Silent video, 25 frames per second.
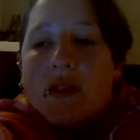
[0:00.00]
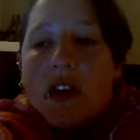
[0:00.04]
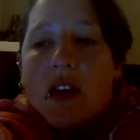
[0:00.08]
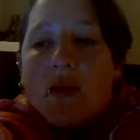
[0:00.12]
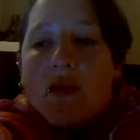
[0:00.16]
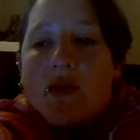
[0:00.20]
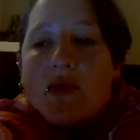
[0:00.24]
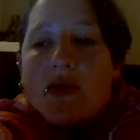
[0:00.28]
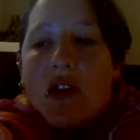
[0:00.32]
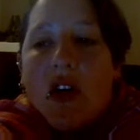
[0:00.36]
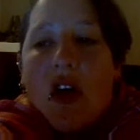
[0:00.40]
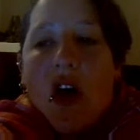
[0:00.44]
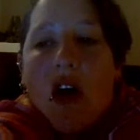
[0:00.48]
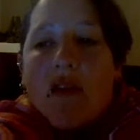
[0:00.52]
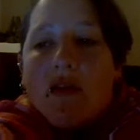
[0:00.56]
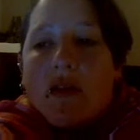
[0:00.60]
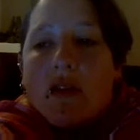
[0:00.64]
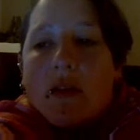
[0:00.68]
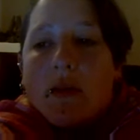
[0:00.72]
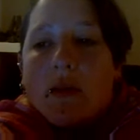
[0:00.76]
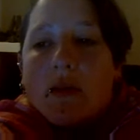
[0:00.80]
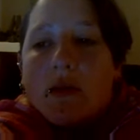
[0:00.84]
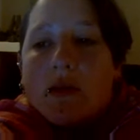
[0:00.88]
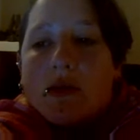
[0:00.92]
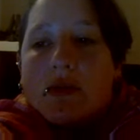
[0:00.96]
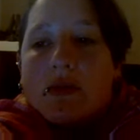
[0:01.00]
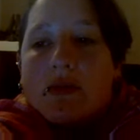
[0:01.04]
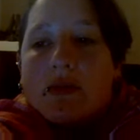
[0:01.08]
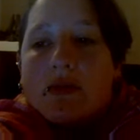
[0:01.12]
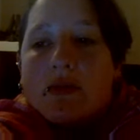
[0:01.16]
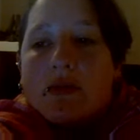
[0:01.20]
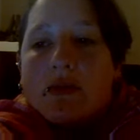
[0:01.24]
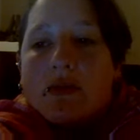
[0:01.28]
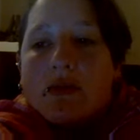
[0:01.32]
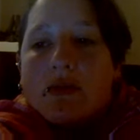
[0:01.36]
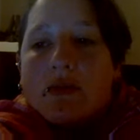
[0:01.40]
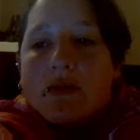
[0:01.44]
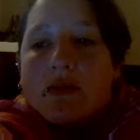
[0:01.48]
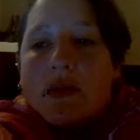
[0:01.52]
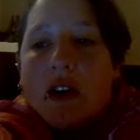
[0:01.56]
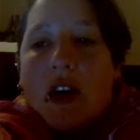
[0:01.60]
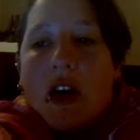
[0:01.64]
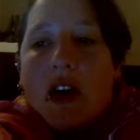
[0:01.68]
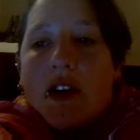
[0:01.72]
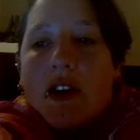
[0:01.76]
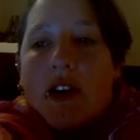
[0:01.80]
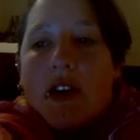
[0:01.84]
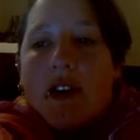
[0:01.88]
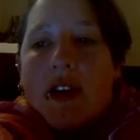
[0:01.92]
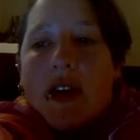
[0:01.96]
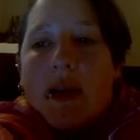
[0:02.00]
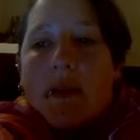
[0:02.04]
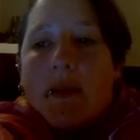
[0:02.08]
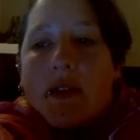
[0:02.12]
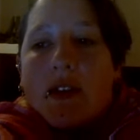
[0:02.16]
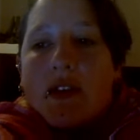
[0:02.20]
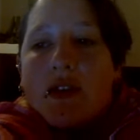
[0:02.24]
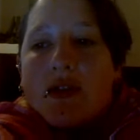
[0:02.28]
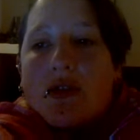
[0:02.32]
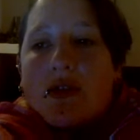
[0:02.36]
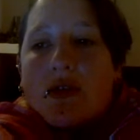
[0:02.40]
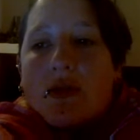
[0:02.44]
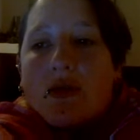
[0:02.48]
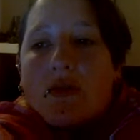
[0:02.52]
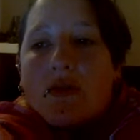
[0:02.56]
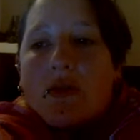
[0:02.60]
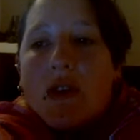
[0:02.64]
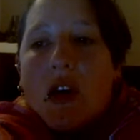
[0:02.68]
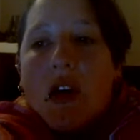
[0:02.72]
It was horrible. I know that much.